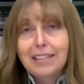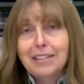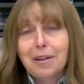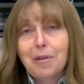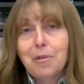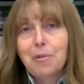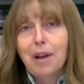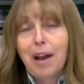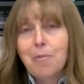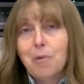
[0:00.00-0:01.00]

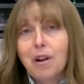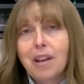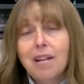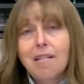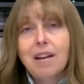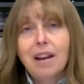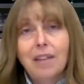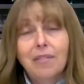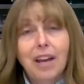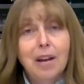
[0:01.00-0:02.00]
So I'm working on it.
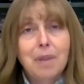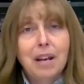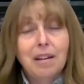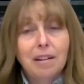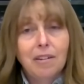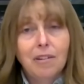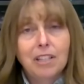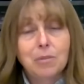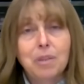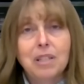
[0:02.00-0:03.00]
I've got about 100
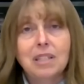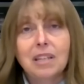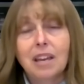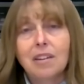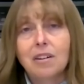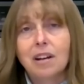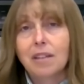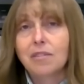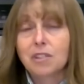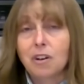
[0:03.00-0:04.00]
recipes together, and
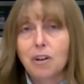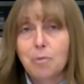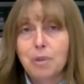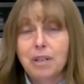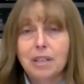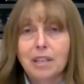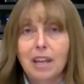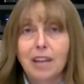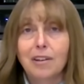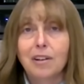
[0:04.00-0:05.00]
I've started putting it
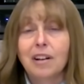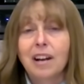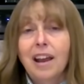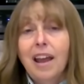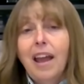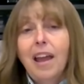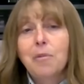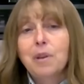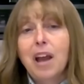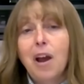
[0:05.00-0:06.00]
together.
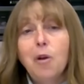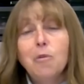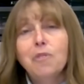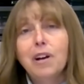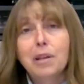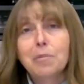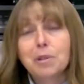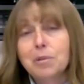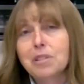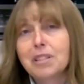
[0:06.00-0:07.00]
And we hope volume
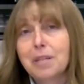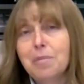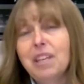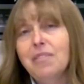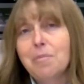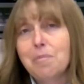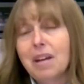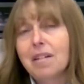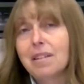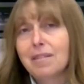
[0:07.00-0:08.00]
2 is going to be even
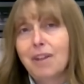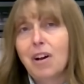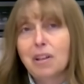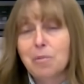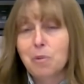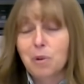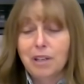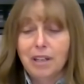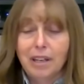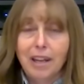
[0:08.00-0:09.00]
better than volume
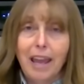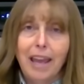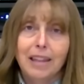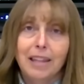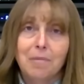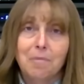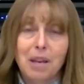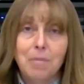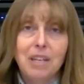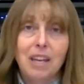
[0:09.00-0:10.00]
1. And then
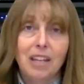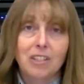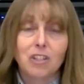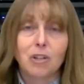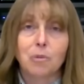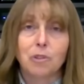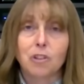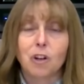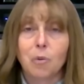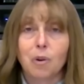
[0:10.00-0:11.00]
maybe next year we'll
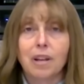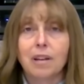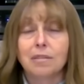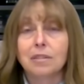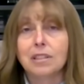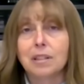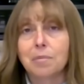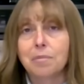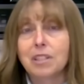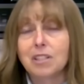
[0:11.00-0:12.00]
start working on
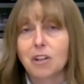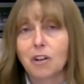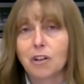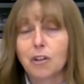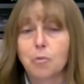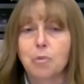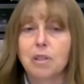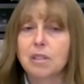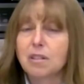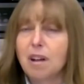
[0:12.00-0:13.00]
some dessert
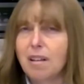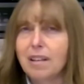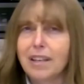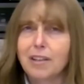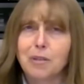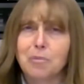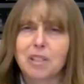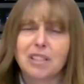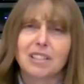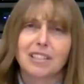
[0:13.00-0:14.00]
cookbooks or holiday
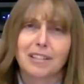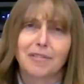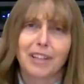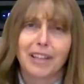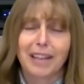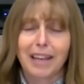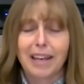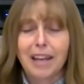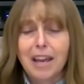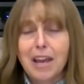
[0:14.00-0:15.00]
cookbooks and stuff like that.